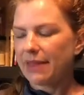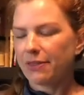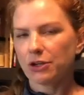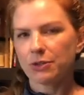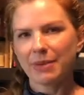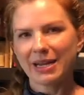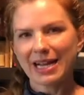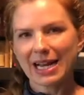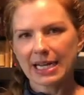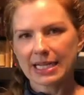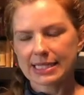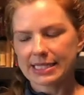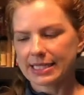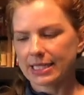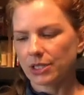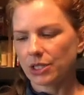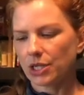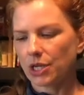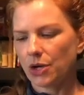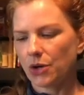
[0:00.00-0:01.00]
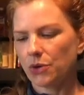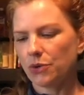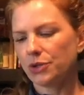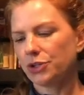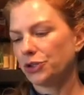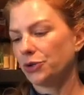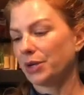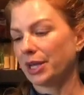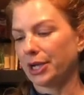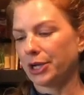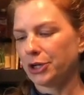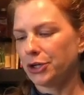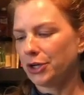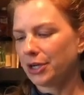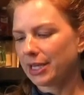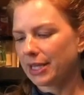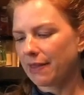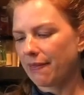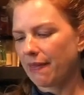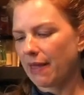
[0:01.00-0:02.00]
They're made out of silicone. You can
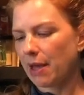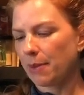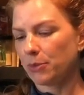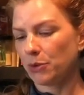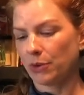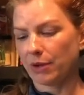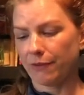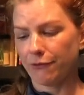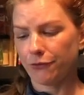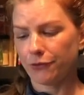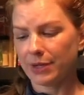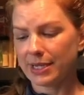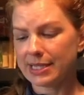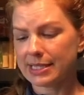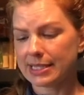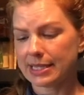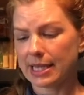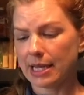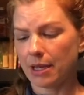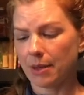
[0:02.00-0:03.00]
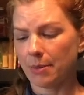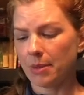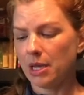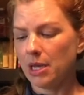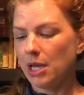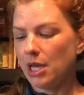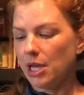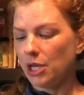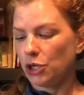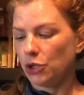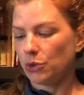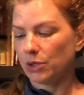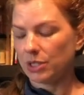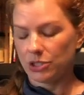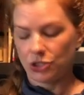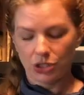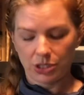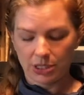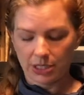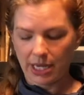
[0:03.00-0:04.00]
cook in them, you can freeze them, you can
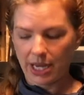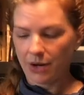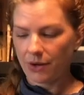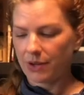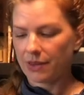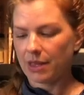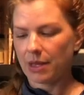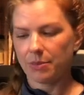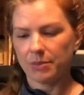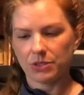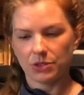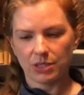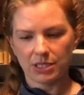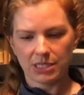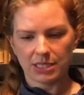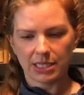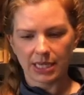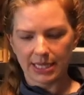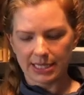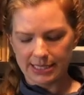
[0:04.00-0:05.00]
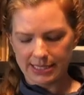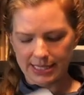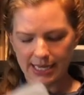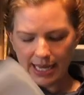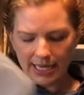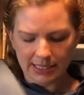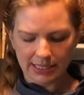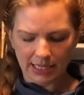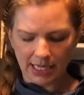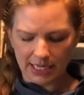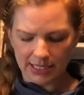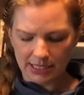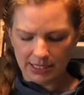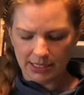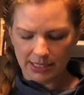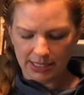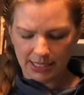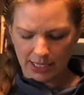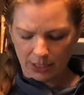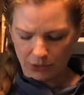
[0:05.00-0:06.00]
just carry them. So this is like a snack size,
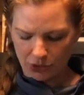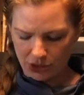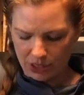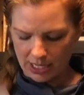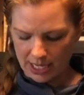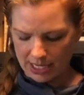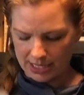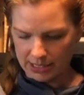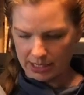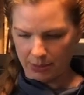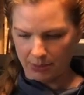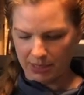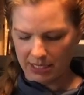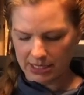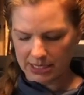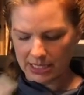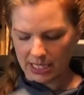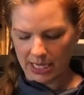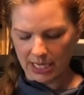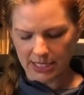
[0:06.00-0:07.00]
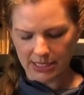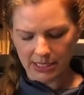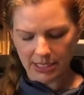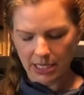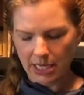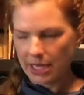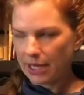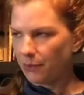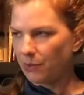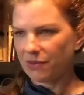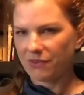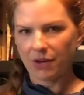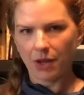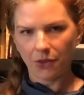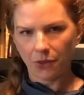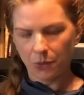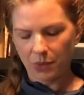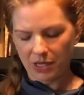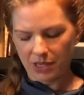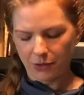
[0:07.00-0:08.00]
sandwich size, and a big size. We have
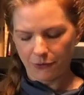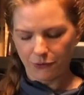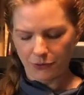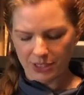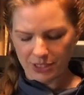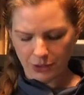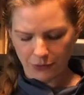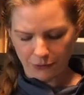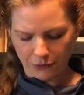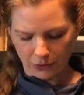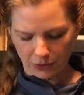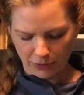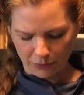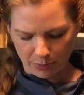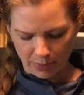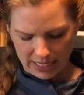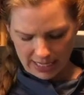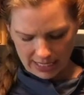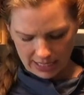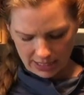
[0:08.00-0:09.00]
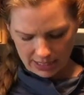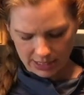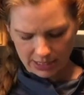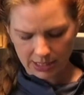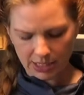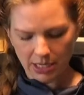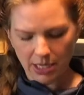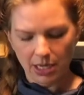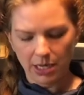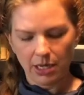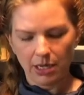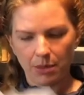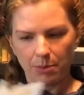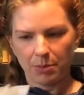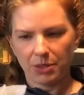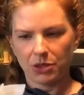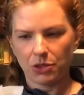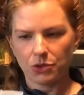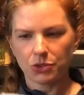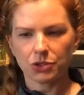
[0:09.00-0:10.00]
another one in the freezer full of bananas.
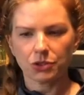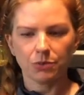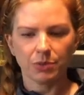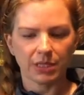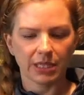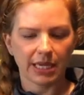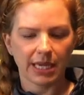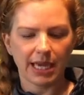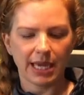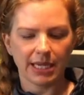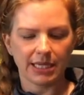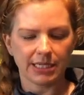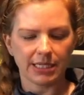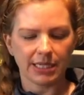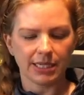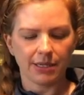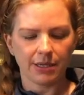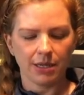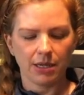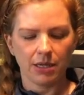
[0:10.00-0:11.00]
But those are really handy.